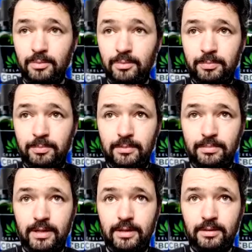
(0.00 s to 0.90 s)
be
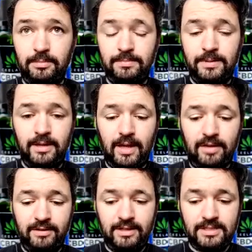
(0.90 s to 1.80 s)
big
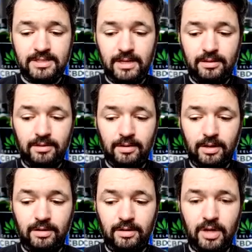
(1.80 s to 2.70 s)
advocates in the
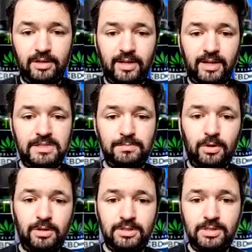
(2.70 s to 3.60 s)
kind of contact
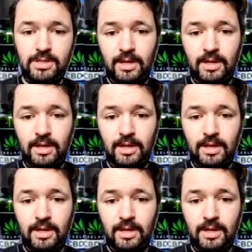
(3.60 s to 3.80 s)
sports.